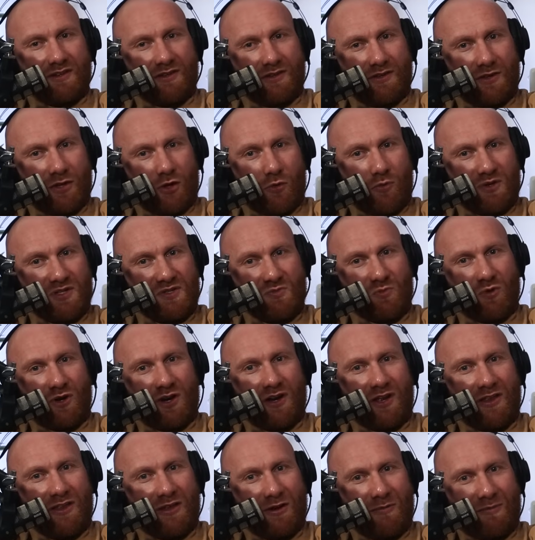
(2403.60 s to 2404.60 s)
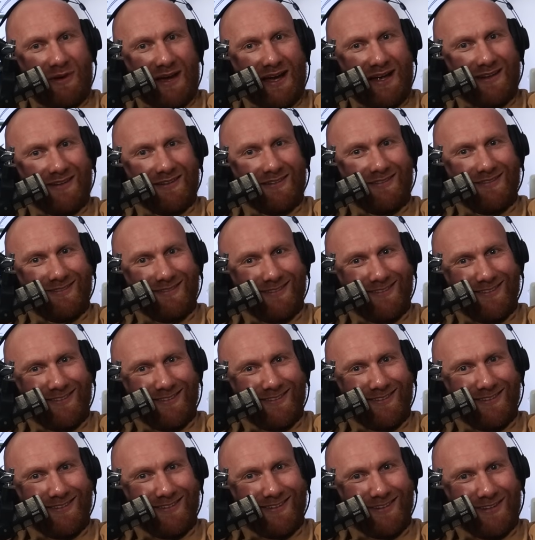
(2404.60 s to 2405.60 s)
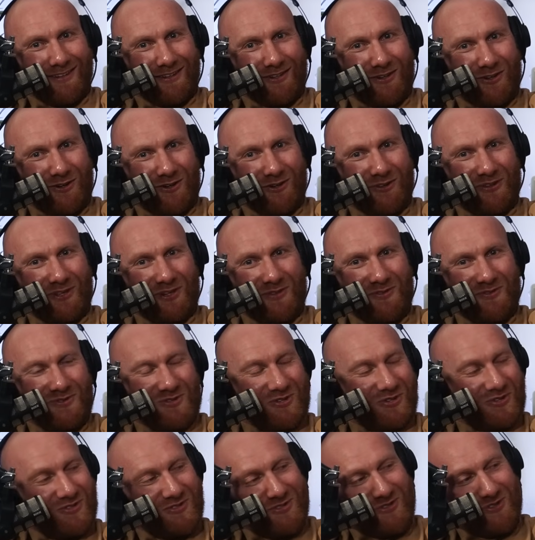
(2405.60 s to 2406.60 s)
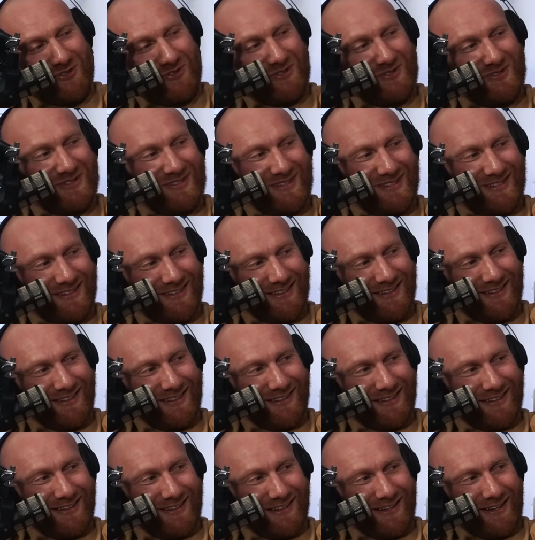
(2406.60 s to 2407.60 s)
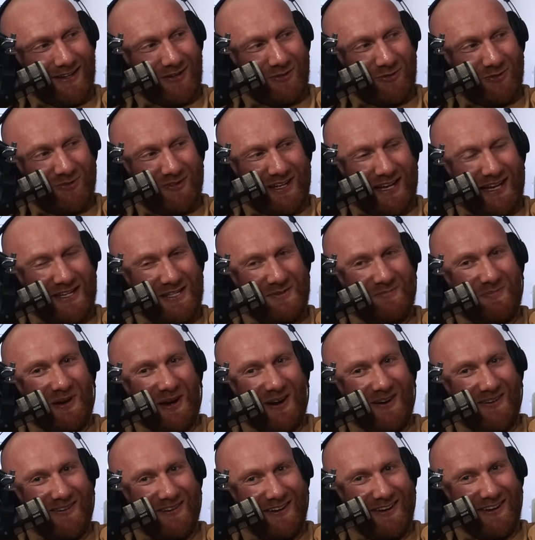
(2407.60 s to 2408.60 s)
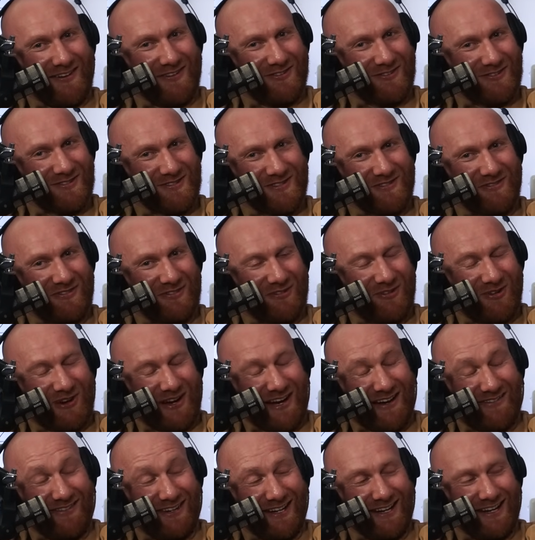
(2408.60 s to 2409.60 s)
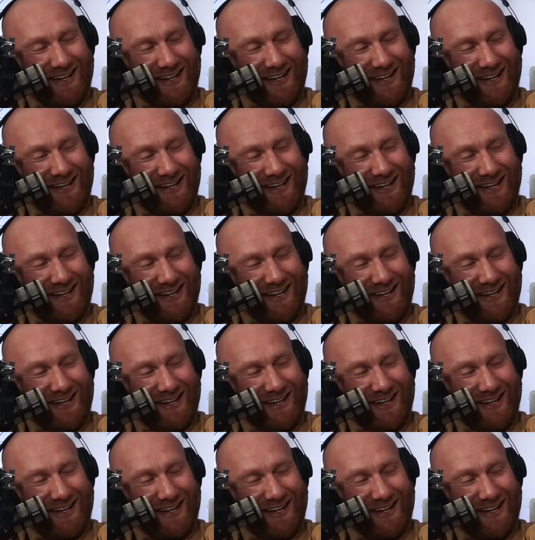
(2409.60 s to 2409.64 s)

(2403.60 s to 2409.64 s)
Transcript: There was one other man called out John Jones, an old dance partner of yours, if you want to have a